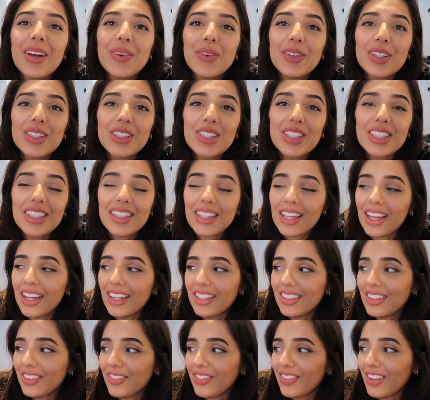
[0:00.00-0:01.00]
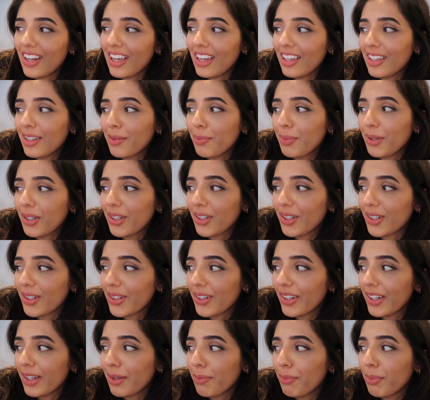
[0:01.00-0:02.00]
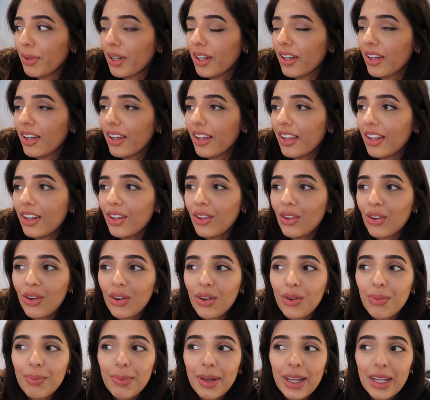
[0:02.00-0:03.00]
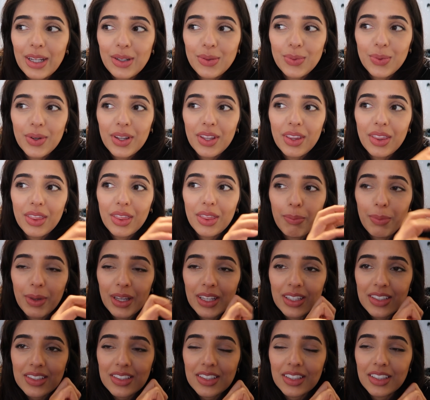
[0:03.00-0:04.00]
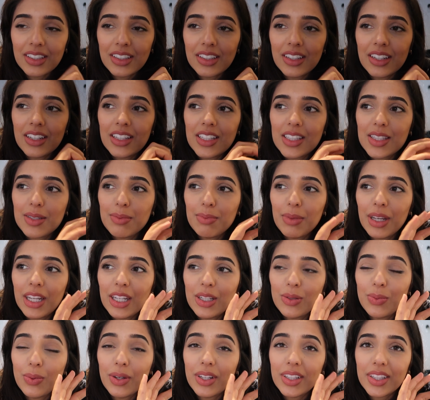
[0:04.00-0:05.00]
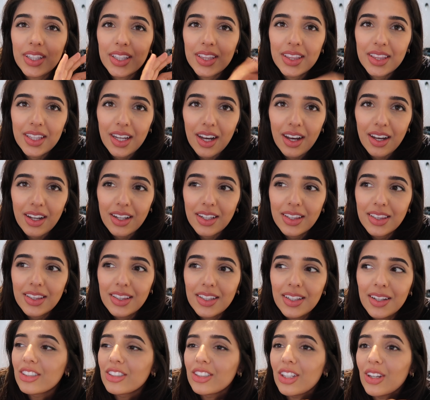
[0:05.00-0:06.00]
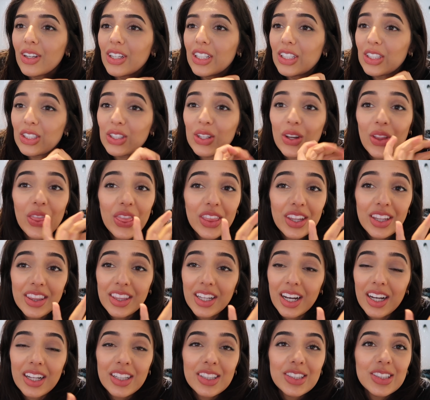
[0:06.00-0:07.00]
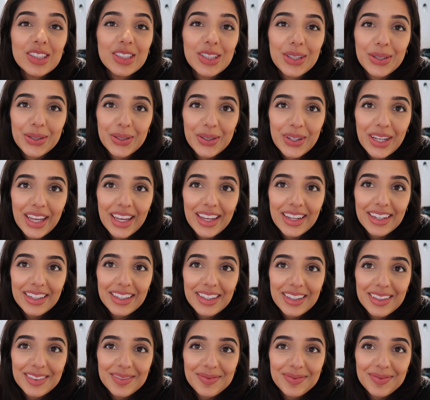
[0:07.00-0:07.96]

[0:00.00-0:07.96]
Which is kind of like pakora but not made with besan, it's made with dal. So he's got the dal soaking.